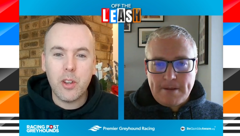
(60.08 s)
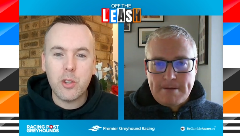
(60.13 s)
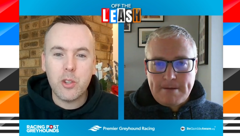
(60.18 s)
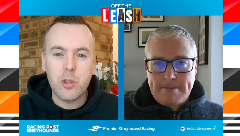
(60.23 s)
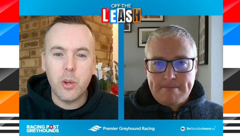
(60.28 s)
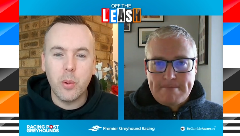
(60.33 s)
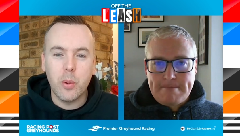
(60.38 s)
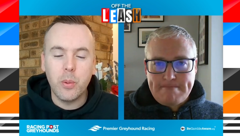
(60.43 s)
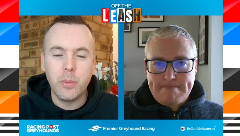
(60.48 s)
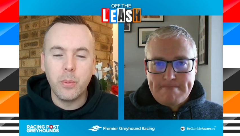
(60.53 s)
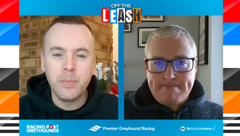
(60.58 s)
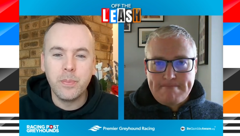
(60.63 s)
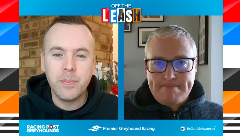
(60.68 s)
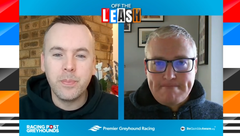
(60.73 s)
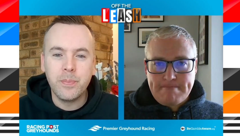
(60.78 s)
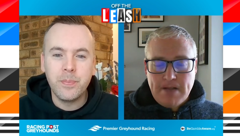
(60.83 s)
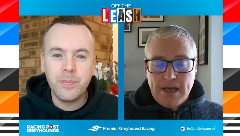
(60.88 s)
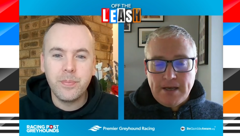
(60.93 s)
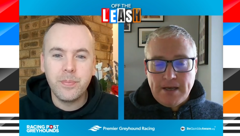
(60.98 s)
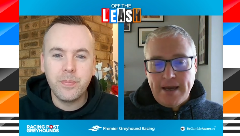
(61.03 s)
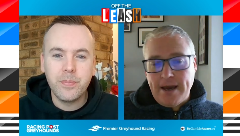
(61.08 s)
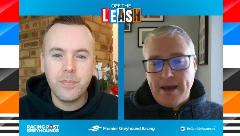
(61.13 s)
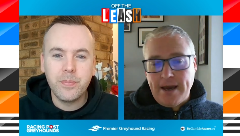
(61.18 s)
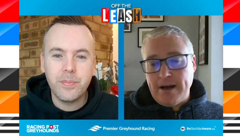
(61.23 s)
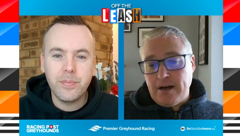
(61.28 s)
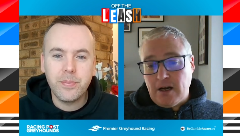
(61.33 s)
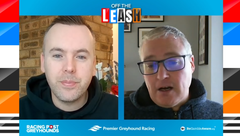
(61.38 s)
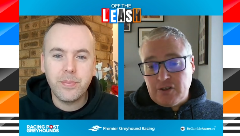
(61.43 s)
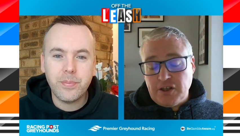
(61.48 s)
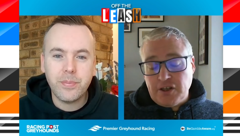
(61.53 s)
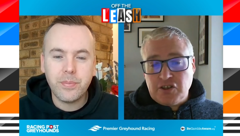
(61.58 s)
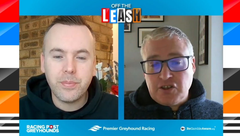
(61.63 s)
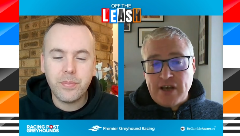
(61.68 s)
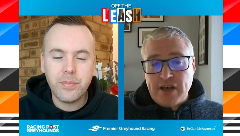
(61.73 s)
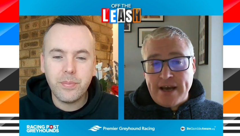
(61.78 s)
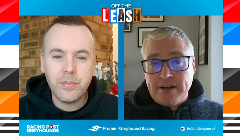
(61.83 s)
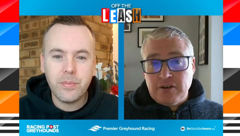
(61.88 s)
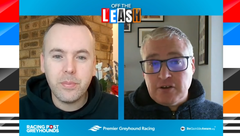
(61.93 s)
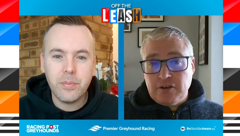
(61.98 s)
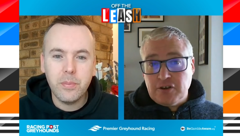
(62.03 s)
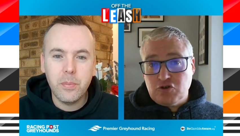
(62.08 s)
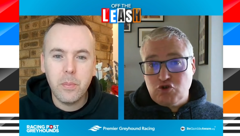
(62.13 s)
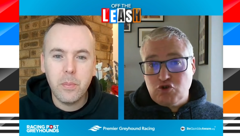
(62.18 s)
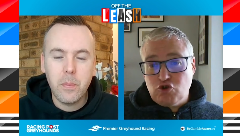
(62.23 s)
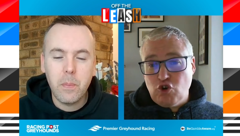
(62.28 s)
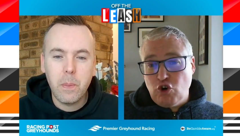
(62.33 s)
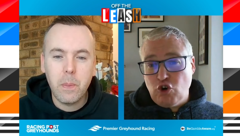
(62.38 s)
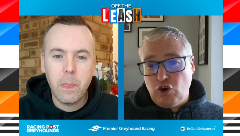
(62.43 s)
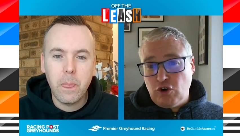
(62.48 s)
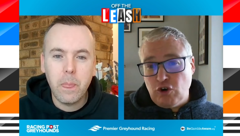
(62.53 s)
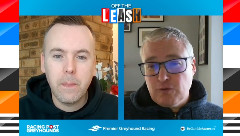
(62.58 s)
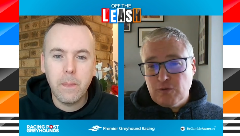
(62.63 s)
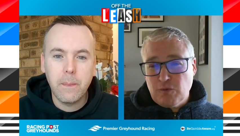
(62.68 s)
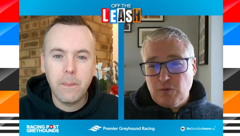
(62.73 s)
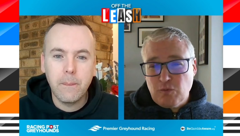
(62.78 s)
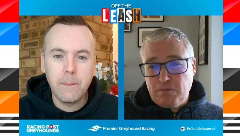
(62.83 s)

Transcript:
Speaker 1: professional.
Speaker 2: Yeah, I did say that the draw